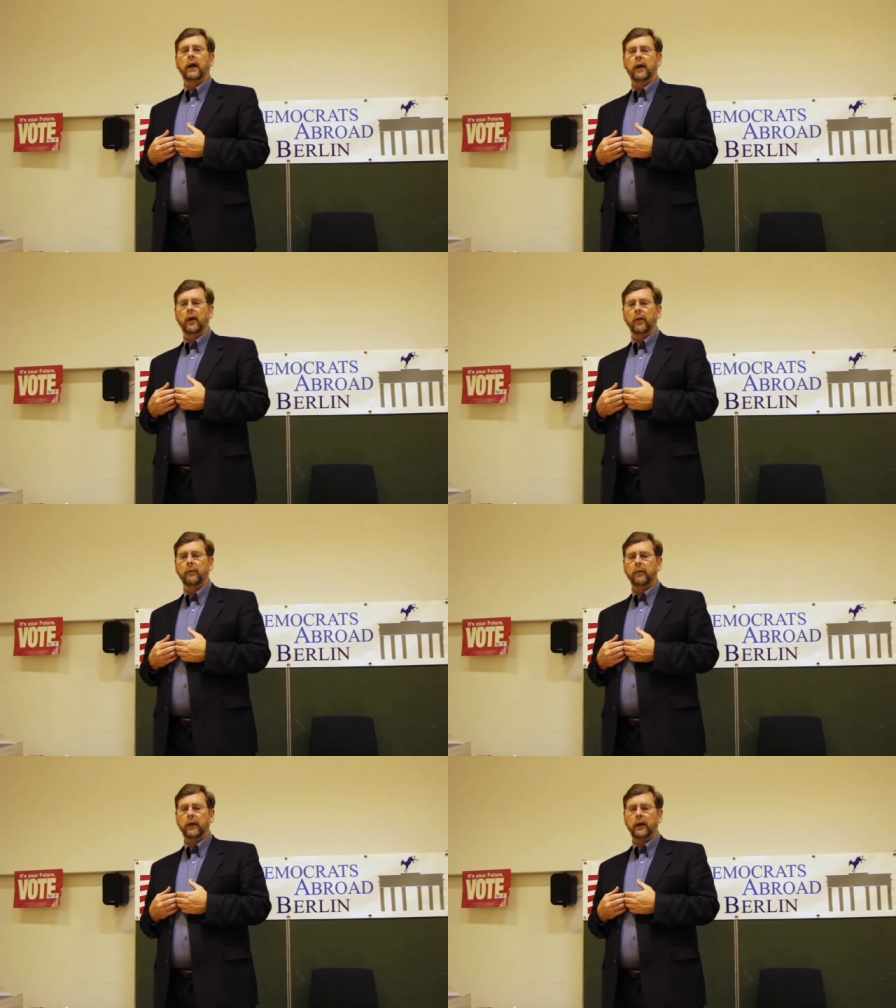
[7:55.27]

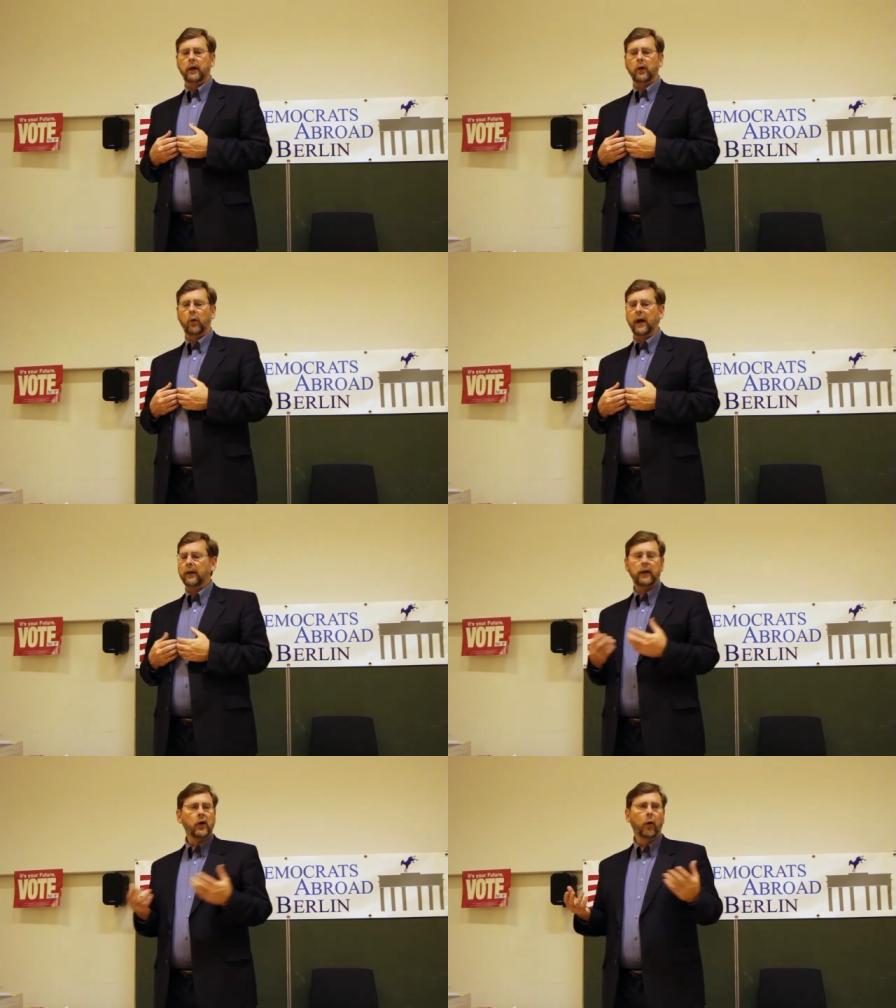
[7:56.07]
um, in a way
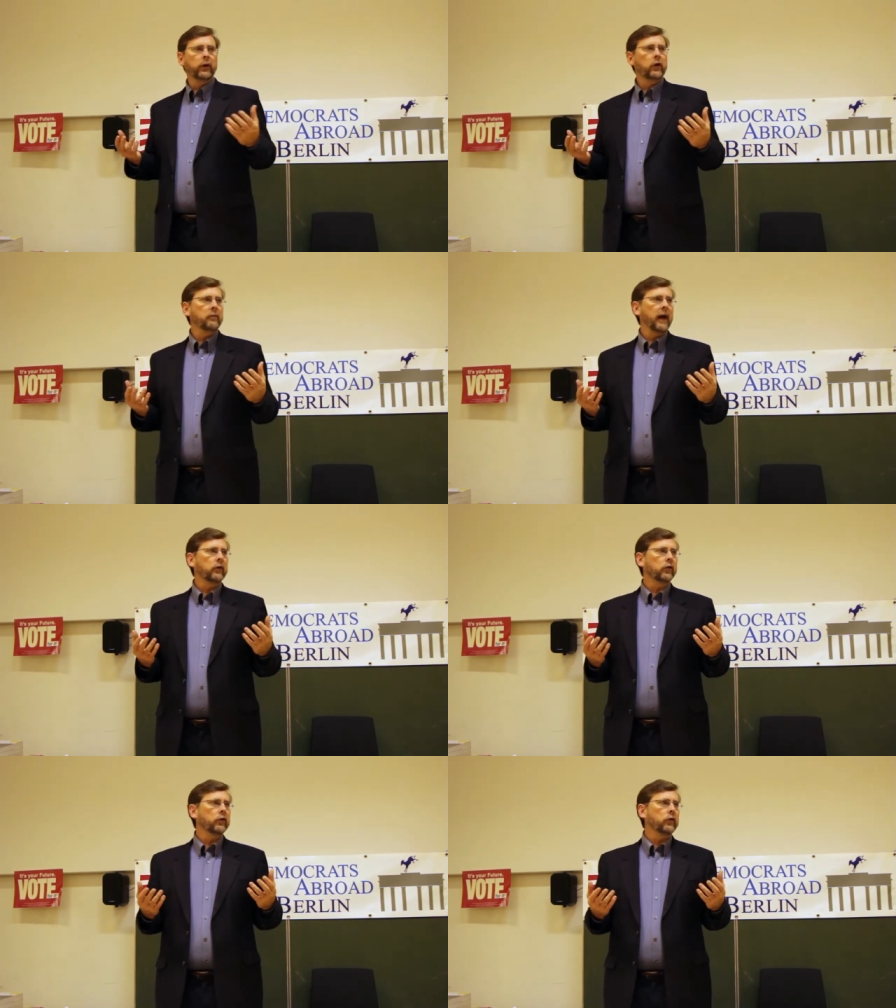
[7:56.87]
that no one could
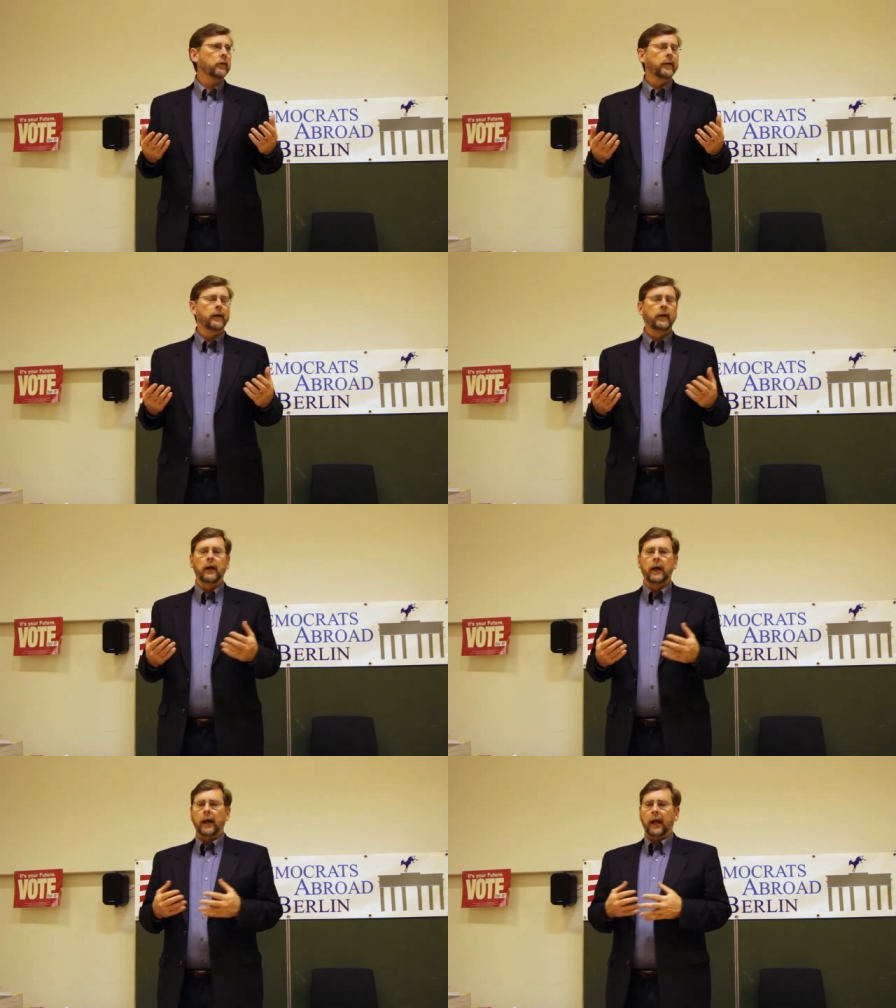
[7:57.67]
match us.
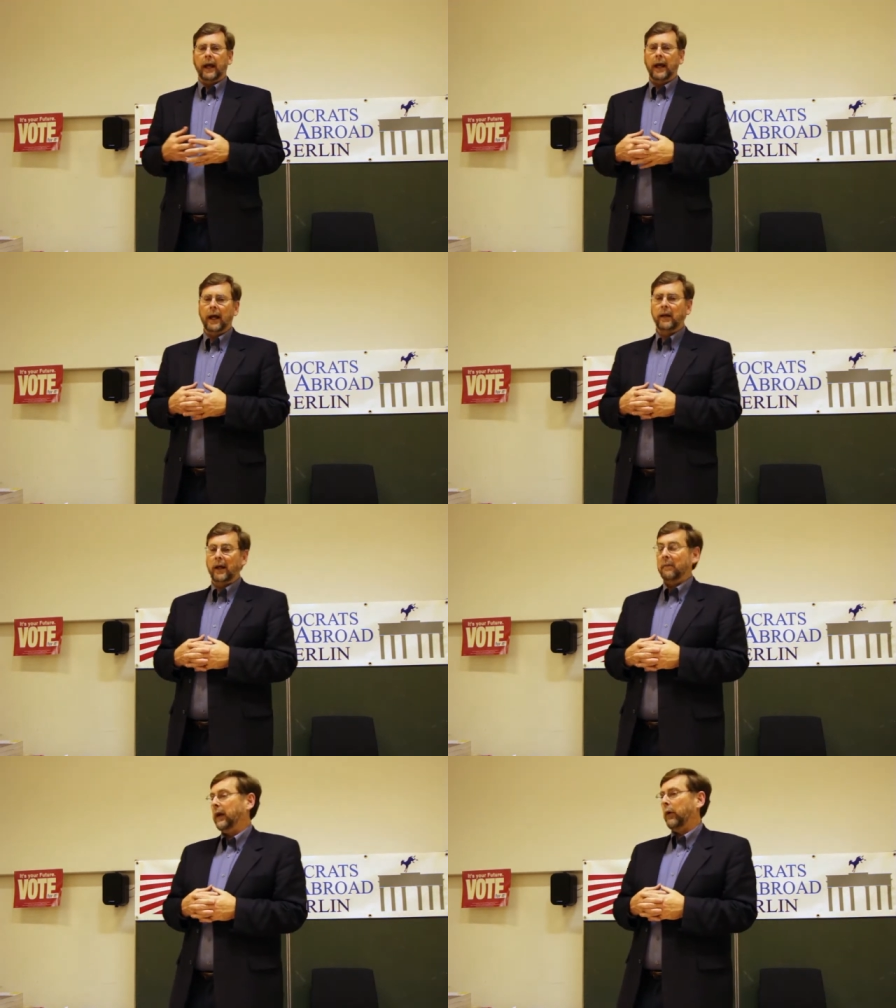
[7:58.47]
And
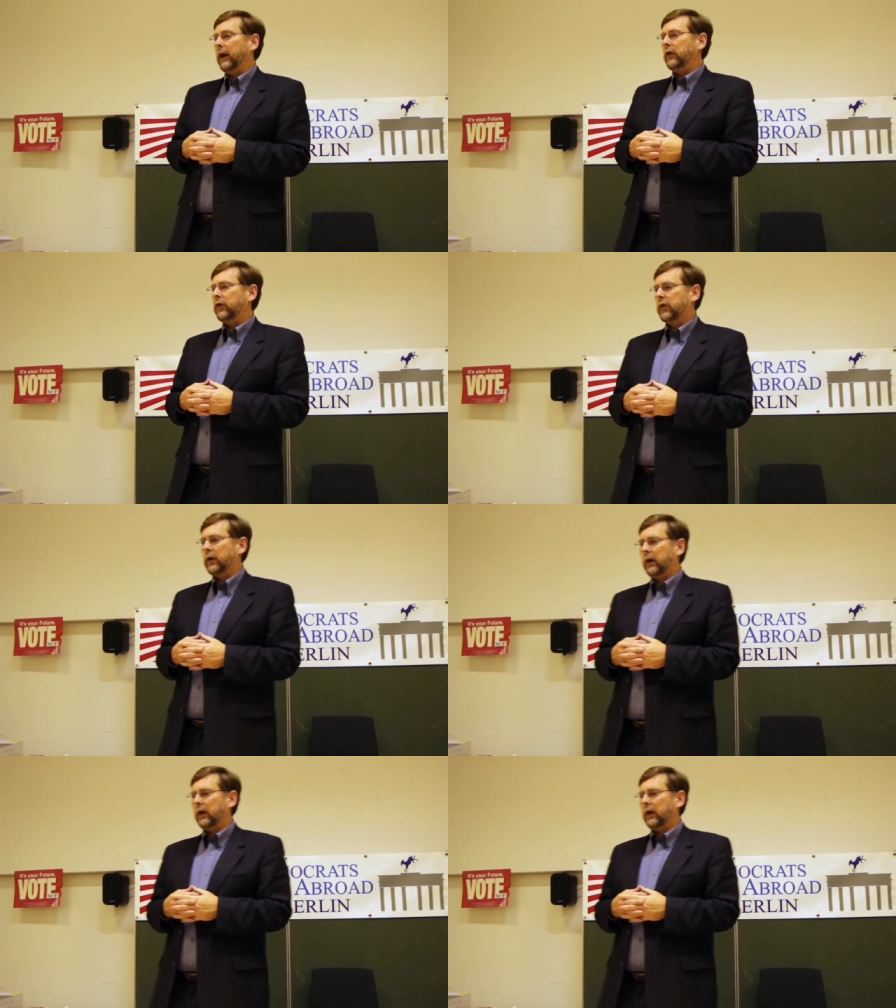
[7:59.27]
in many ways,